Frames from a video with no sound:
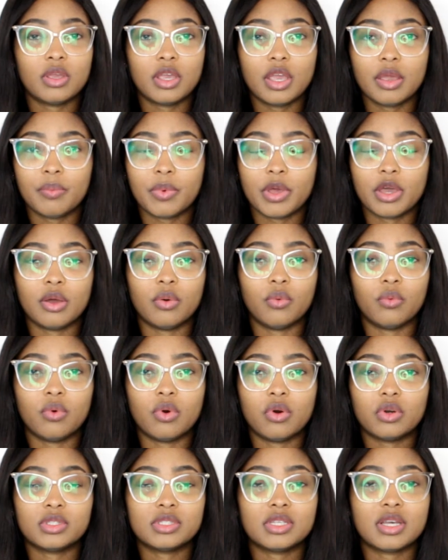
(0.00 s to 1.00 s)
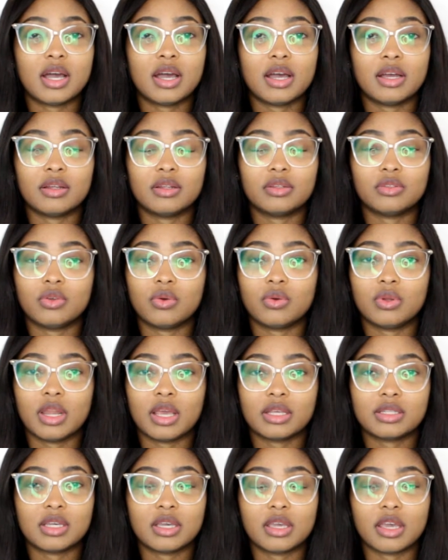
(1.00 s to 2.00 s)
keep it in water, don't
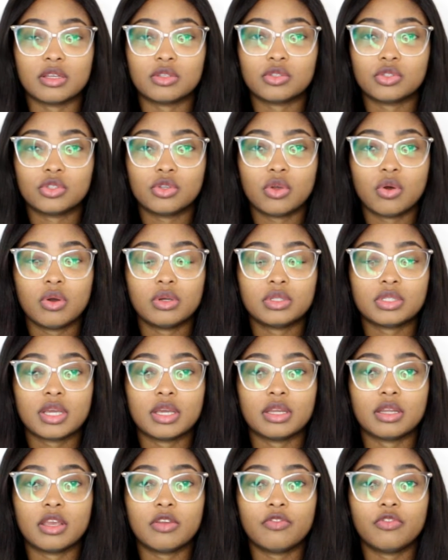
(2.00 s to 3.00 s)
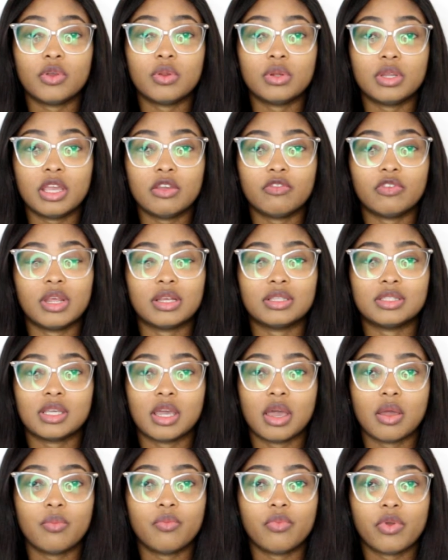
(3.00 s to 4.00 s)
let it get soaked, and if you leave it in a
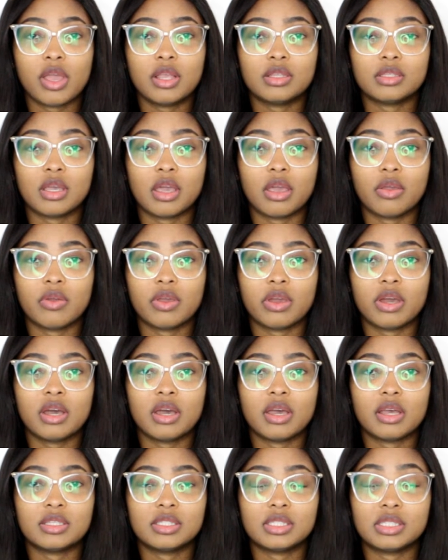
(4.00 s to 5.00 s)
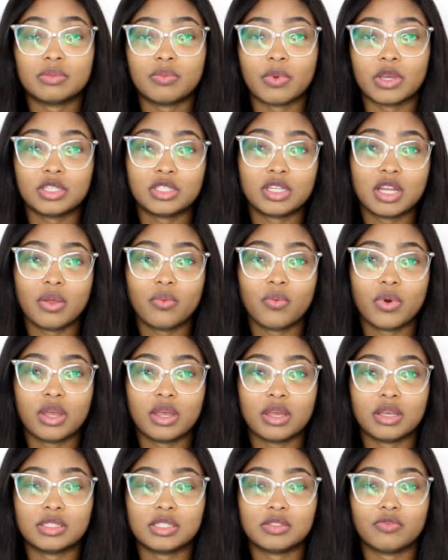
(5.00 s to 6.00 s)
temperate area, especially
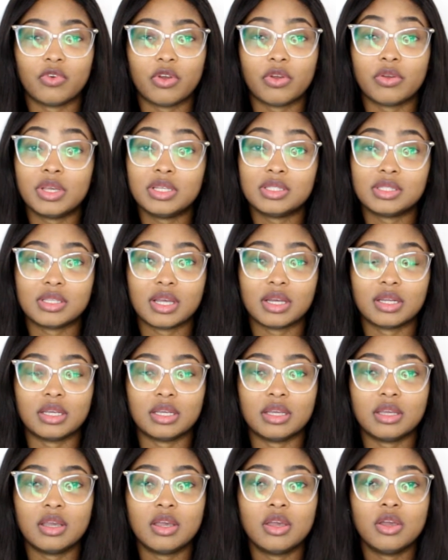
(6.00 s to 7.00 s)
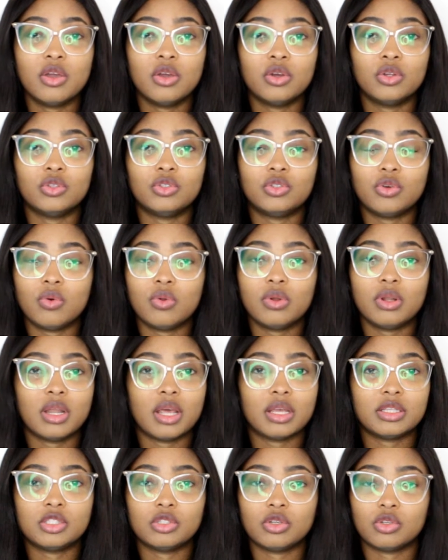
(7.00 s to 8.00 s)
where it's very sunny, don't
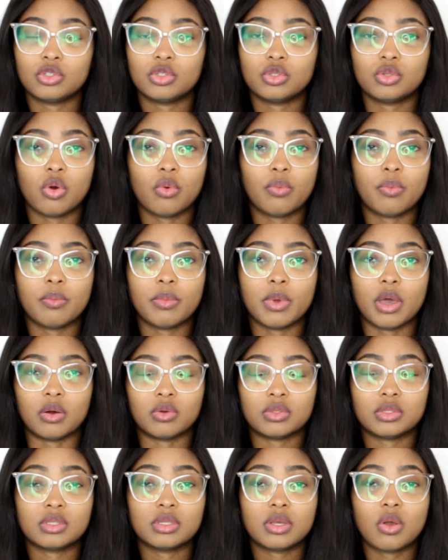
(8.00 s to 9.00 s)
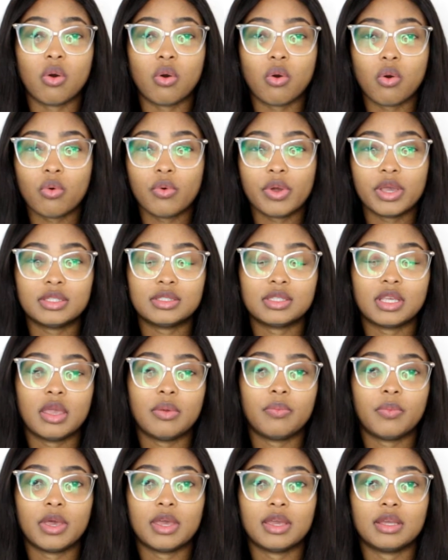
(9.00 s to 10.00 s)
let your soap melt. Always
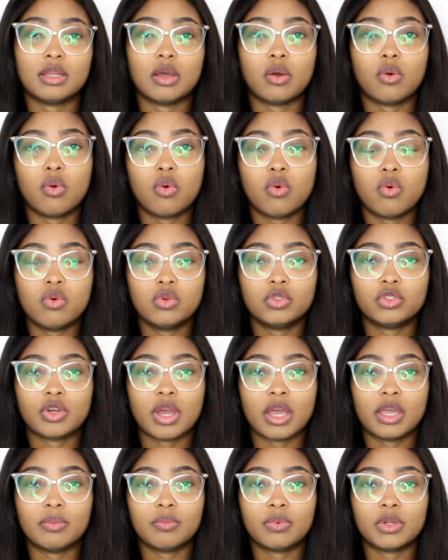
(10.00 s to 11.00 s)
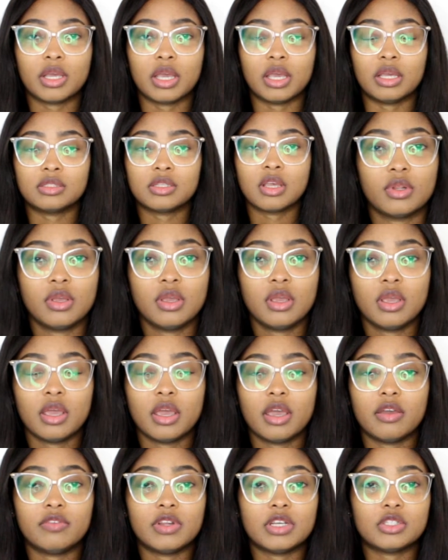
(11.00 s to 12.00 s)
keep it in a cool, dry place.
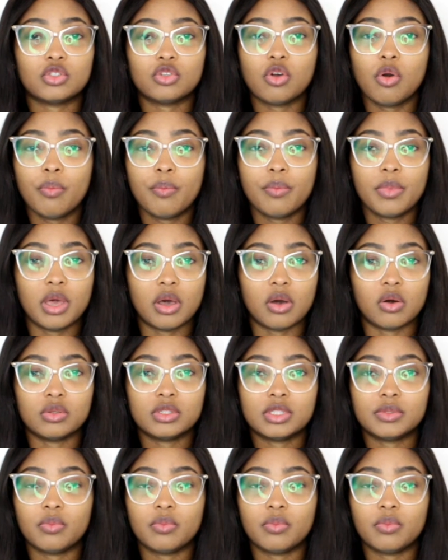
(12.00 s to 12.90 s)
If the soap melts,